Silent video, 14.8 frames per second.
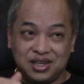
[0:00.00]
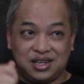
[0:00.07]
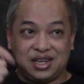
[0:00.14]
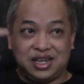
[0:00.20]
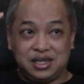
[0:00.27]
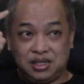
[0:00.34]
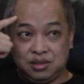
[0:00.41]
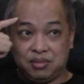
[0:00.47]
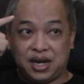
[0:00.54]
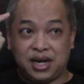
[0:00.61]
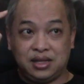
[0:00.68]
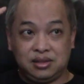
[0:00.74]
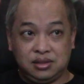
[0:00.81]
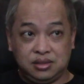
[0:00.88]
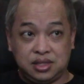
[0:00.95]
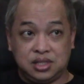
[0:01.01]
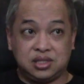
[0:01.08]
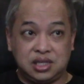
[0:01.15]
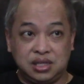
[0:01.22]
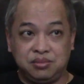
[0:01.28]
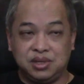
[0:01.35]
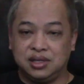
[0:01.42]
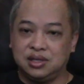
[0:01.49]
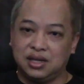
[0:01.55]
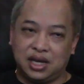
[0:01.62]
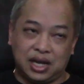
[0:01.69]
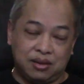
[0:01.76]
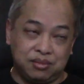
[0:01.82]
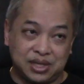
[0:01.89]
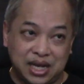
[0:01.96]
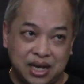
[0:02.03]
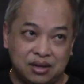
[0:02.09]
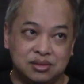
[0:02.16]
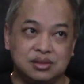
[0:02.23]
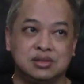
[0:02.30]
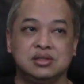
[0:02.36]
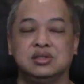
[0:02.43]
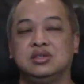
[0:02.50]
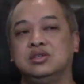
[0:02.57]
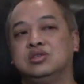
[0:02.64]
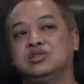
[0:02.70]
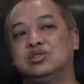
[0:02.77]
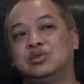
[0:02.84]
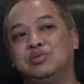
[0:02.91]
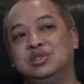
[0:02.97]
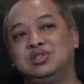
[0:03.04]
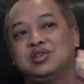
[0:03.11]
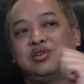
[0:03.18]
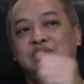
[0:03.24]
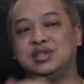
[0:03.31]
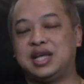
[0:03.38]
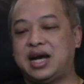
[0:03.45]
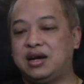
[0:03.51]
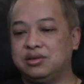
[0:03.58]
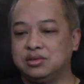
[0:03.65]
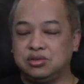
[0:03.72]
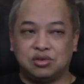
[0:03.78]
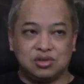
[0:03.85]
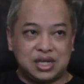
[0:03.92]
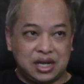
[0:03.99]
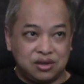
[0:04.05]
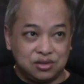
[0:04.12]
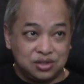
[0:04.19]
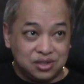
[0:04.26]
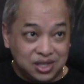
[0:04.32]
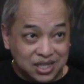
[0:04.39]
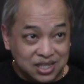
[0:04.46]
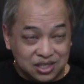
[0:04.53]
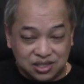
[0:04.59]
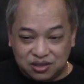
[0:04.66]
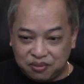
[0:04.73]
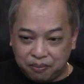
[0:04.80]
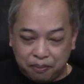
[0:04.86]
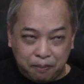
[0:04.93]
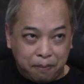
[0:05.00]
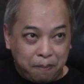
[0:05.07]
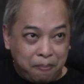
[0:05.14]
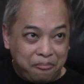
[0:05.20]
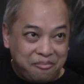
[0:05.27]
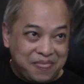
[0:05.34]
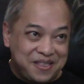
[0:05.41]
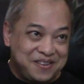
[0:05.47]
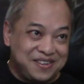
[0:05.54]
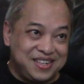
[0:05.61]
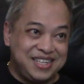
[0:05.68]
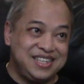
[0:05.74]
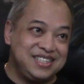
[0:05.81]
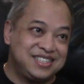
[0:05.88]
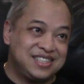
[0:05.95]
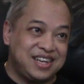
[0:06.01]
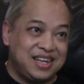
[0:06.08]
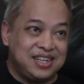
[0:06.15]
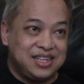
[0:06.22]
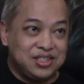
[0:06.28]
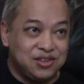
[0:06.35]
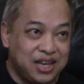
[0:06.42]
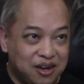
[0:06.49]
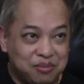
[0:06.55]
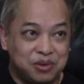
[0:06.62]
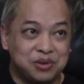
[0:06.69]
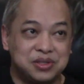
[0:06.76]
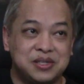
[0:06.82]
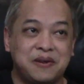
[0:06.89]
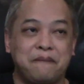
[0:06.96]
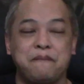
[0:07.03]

In your mind, they see me, I'm down. So when you go down on your knees, and then your elbows.